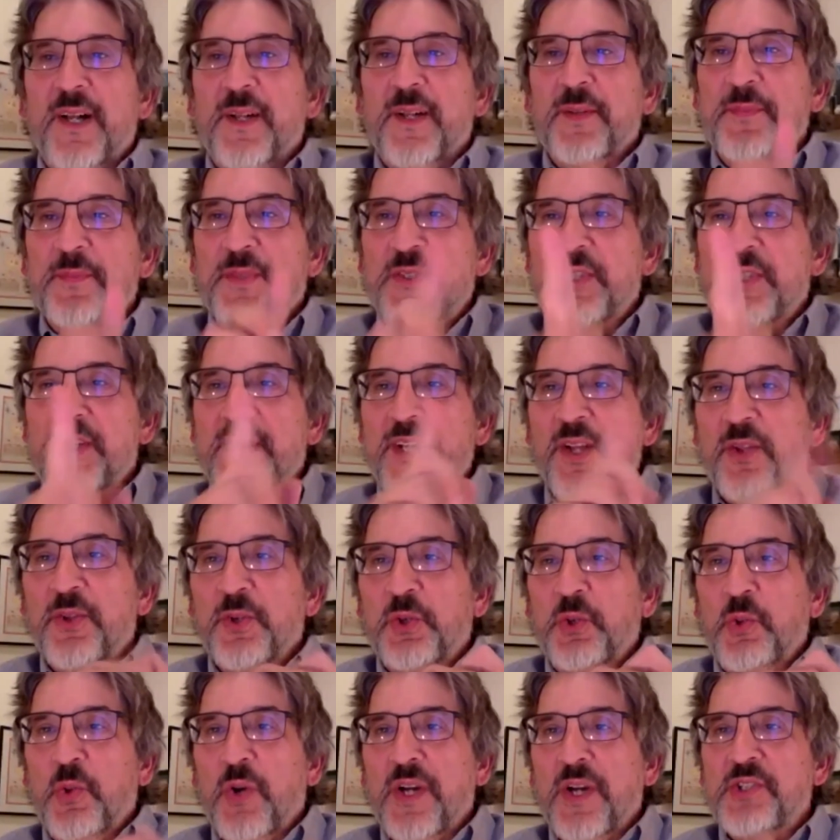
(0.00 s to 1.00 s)
let's see, another
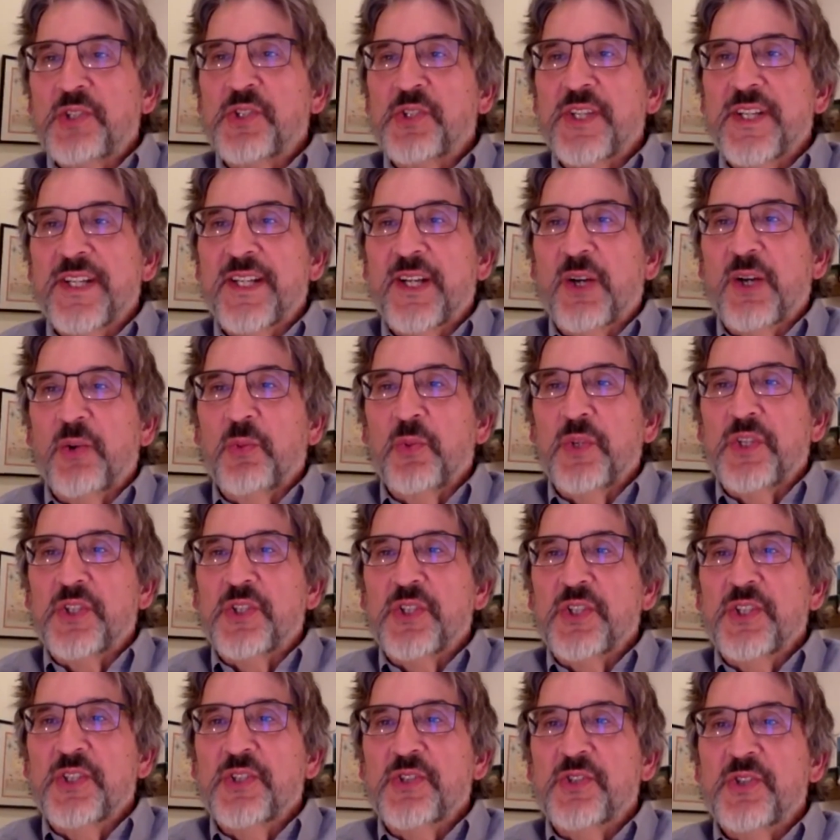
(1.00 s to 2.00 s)
question here, which
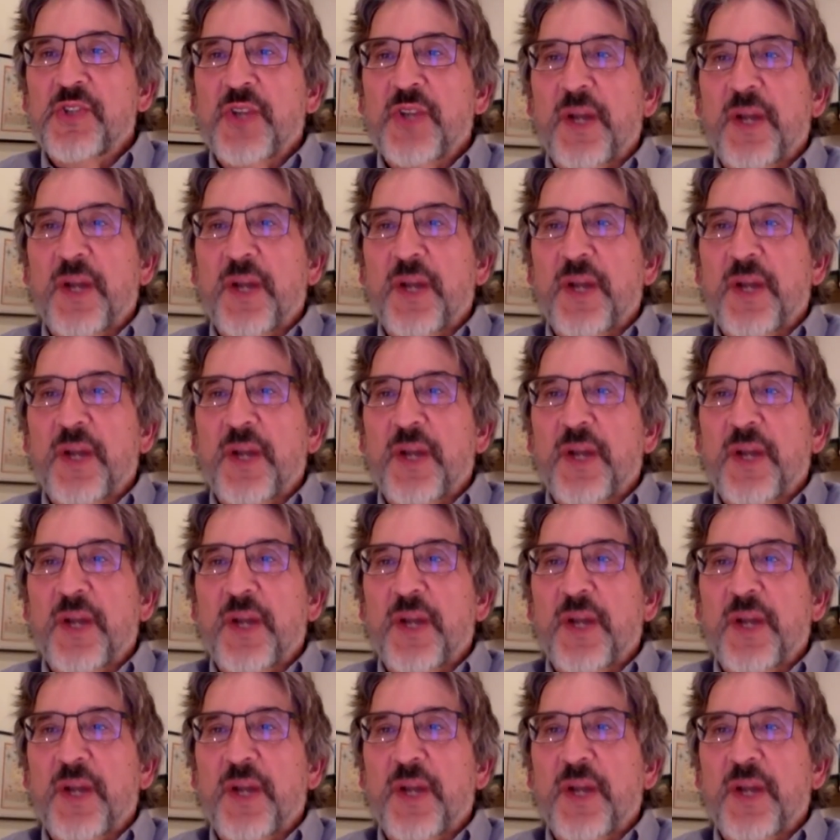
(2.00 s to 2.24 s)
is,